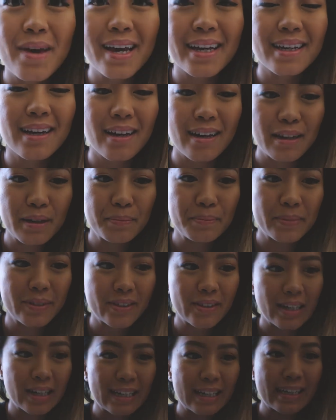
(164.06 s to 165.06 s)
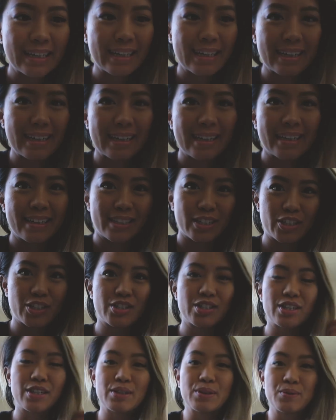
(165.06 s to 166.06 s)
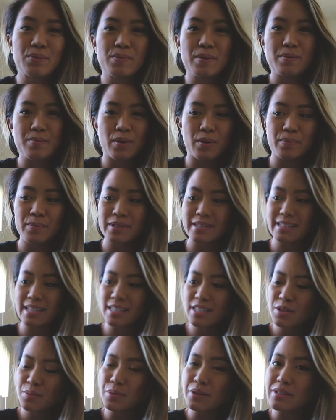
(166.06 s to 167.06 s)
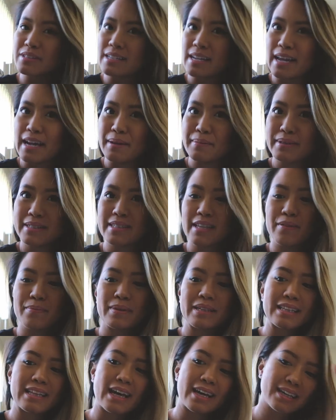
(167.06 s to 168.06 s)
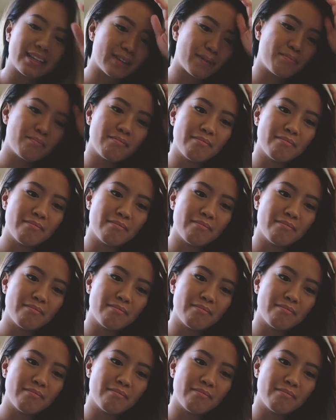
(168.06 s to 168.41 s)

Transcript: makeup. just a little bit more presentable today because I've been like